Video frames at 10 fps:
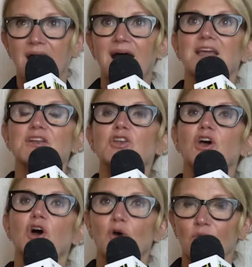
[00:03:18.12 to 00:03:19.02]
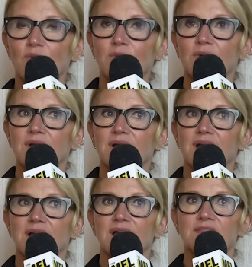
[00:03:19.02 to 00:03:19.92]
I know
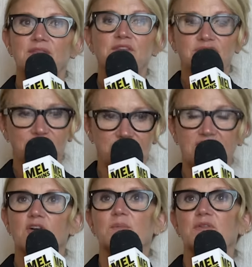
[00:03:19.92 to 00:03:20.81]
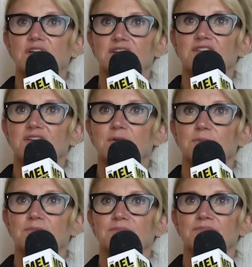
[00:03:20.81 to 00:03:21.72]
that this is a terrible thing to do.
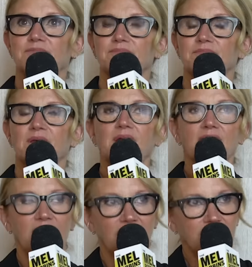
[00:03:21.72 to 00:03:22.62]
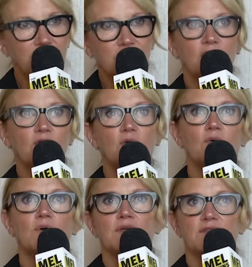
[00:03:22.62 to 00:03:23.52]
I
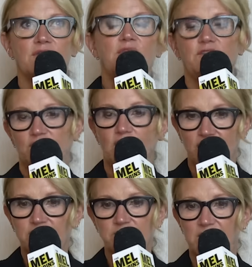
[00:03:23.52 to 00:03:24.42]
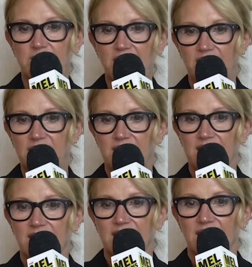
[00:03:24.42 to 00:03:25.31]
know that this causes me pain.
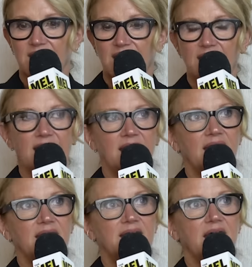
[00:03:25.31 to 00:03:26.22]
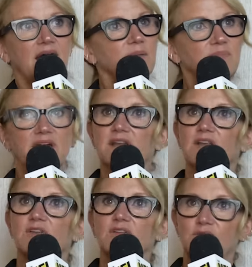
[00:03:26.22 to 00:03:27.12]
And I
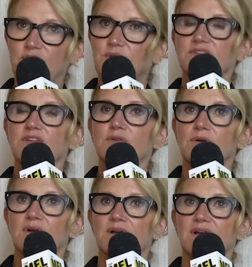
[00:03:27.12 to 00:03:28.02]
bet you do it too.